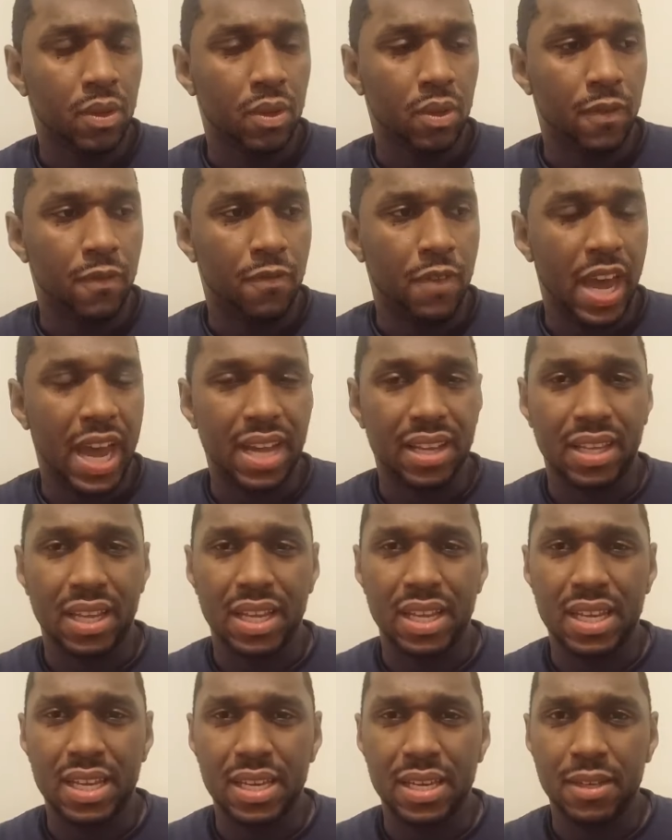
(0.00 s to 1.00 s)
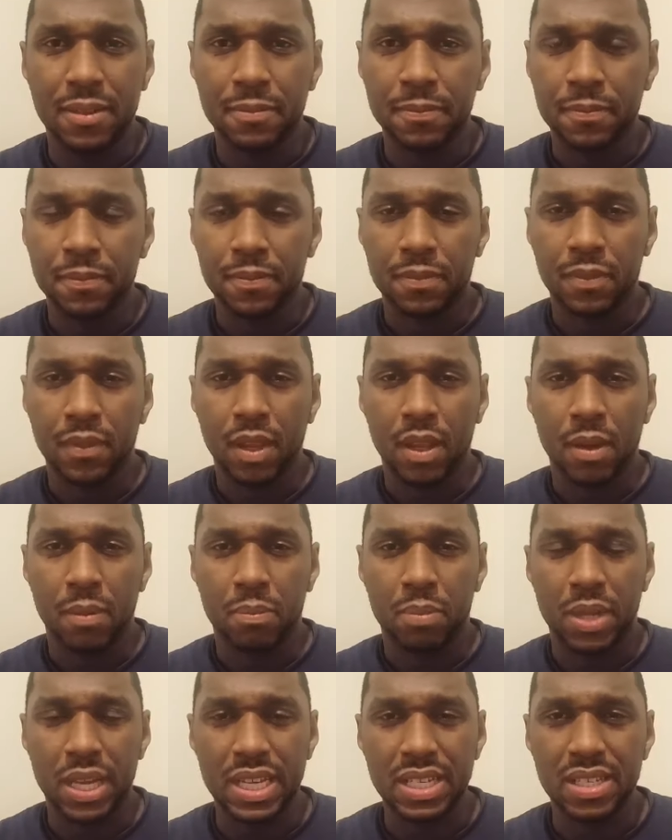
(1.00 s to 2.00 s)
The fact that he
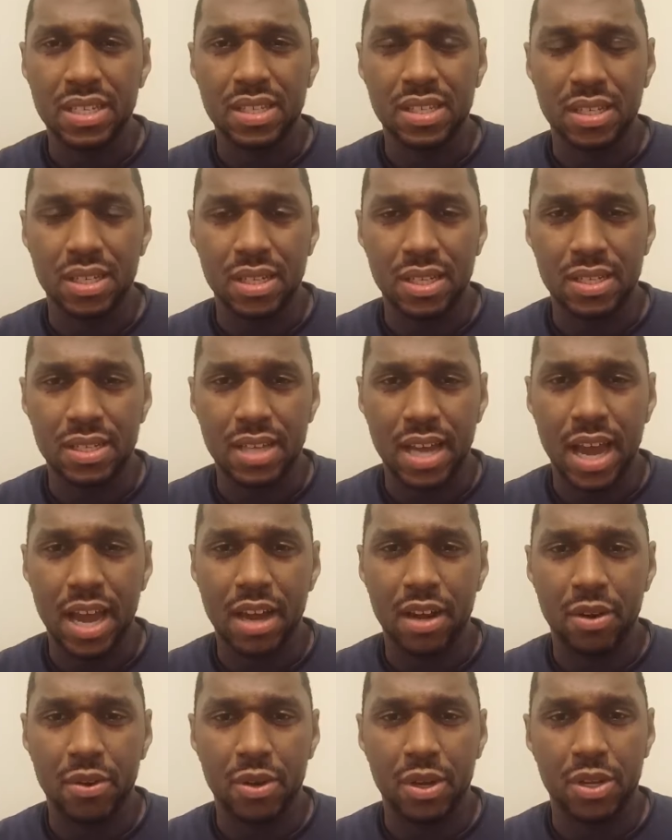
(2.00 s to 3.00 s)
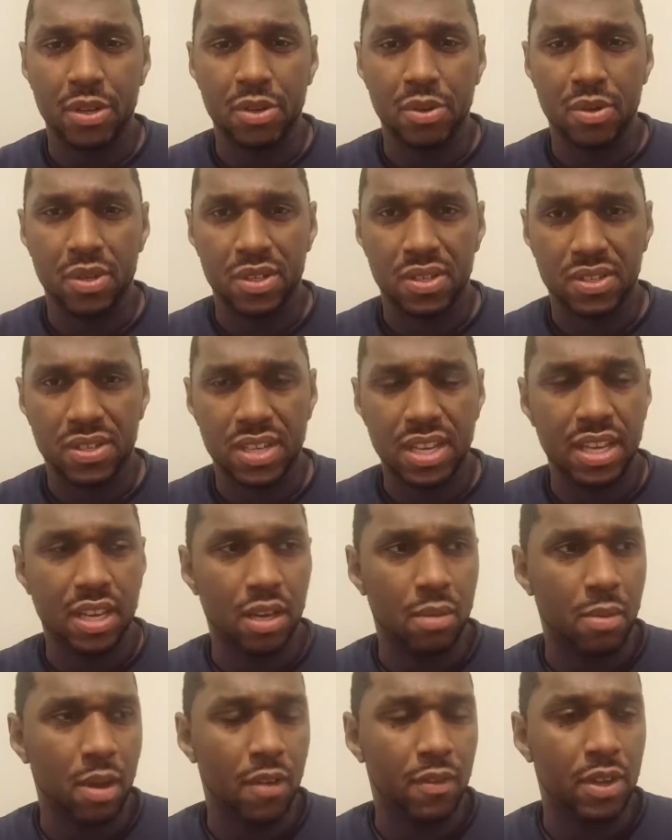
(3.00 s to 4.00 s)
places a desire in you to seek
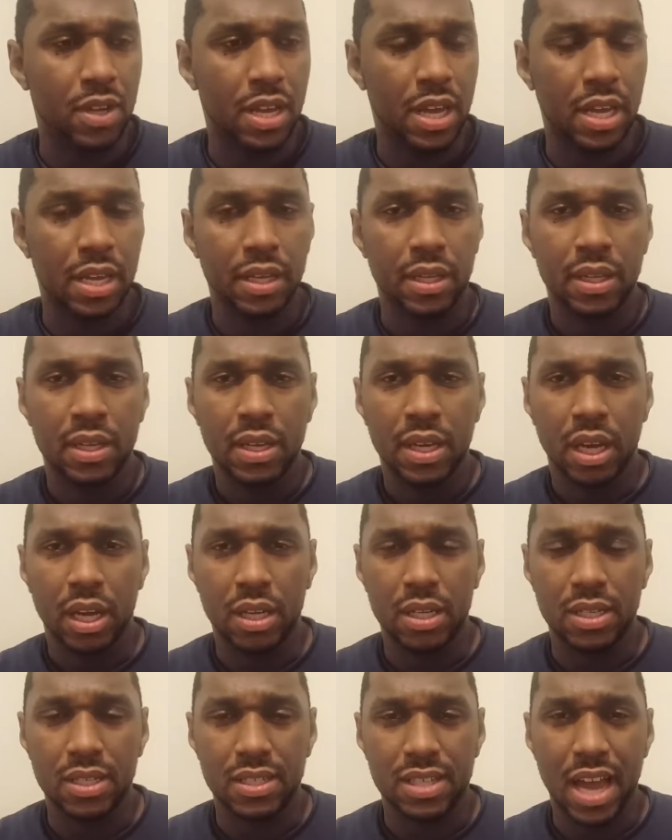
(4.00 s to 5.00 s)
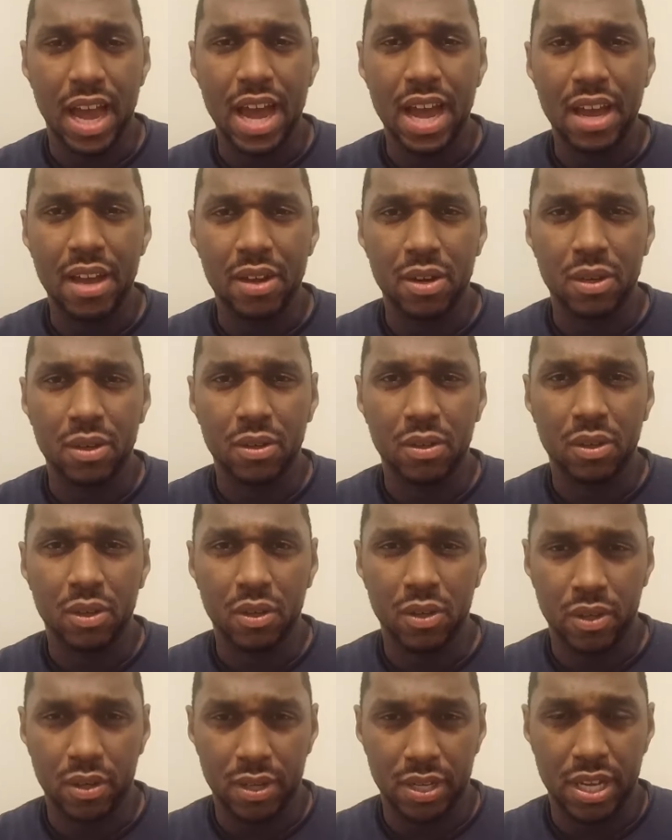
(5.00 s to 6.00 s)
him every day, a desire
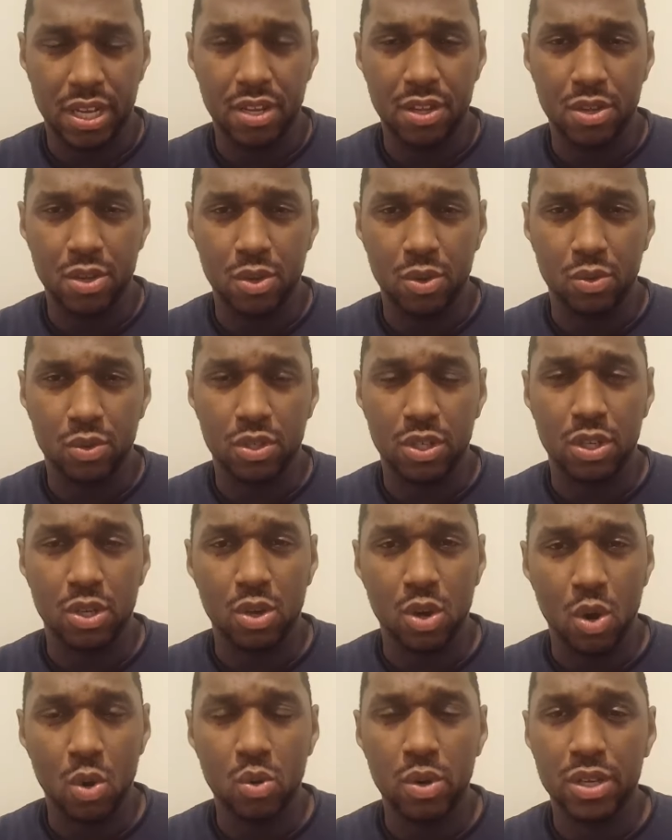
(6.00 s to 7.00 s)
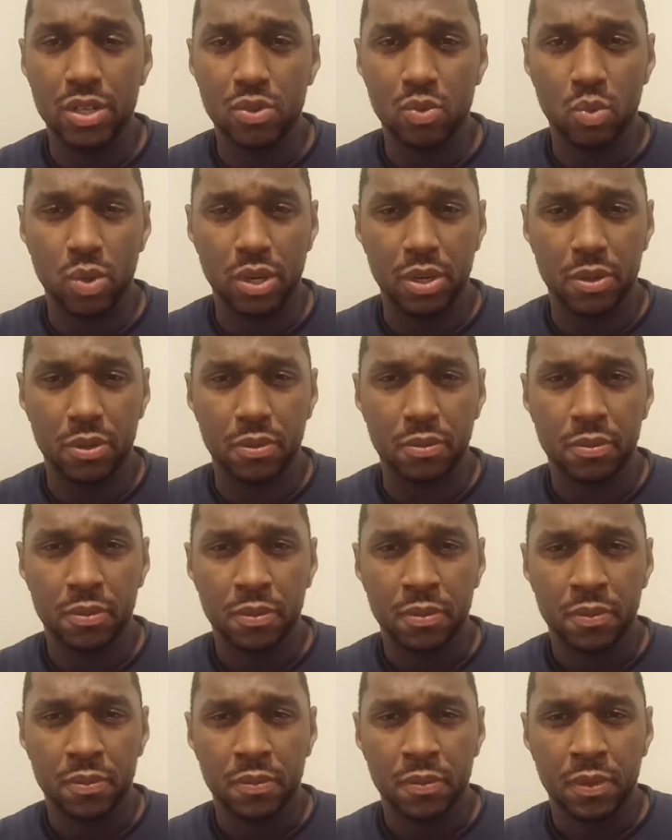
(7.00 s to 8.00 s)
in you to know his will,
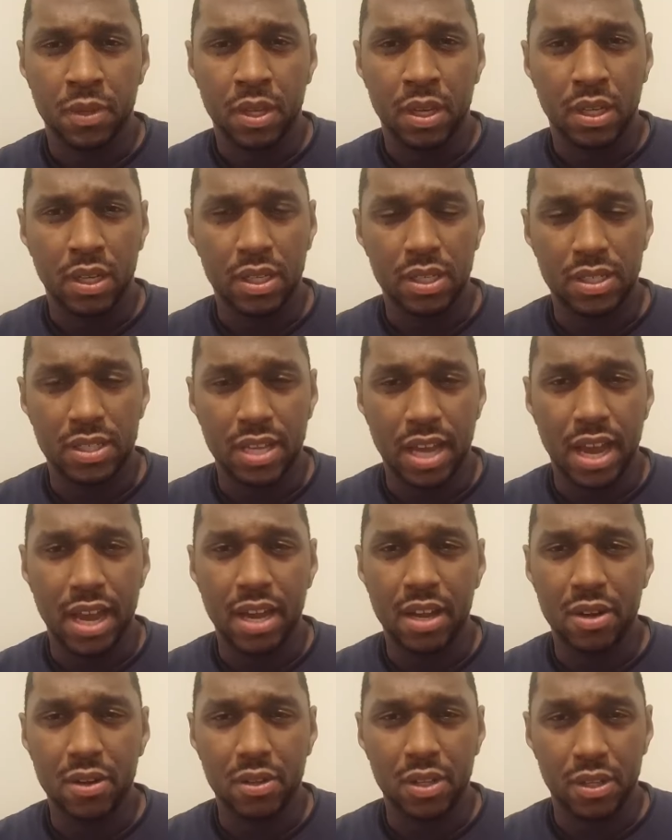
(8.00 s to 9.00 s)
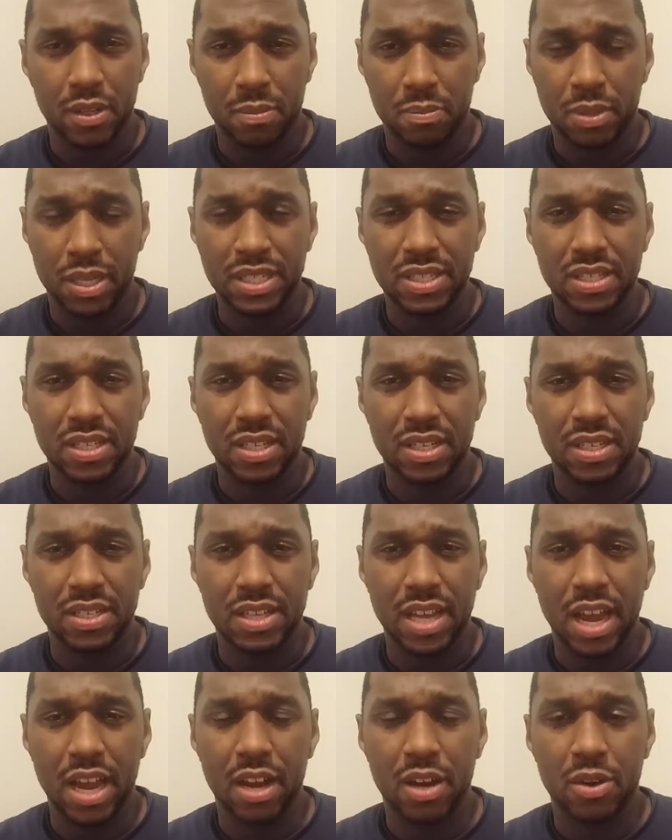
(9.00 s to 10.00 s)
it places a
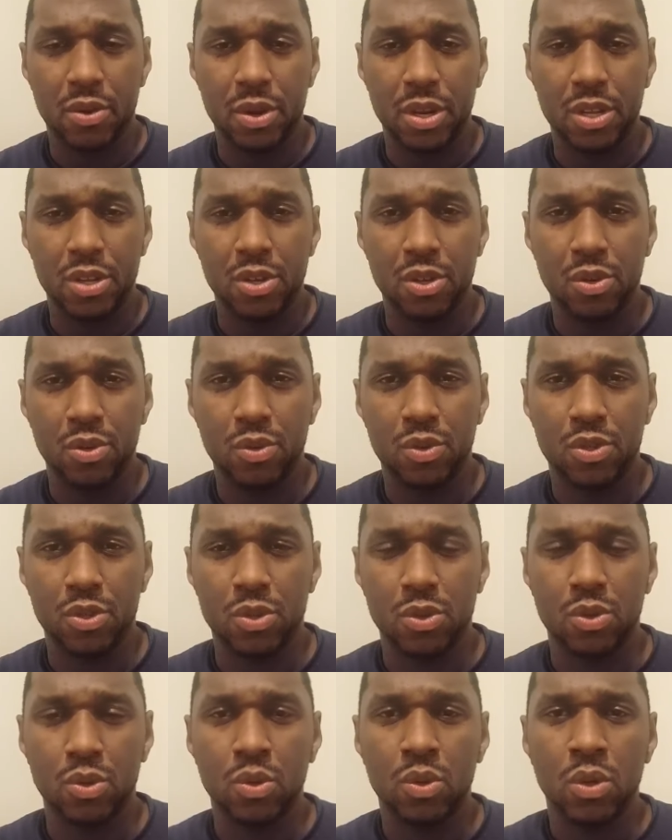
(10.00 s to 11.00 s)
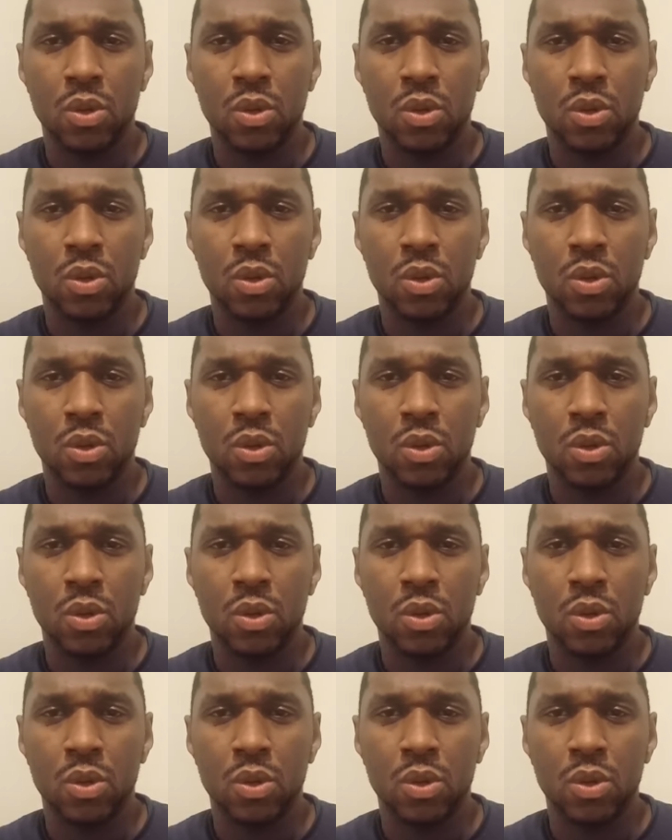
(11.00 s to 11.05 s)
desire in you to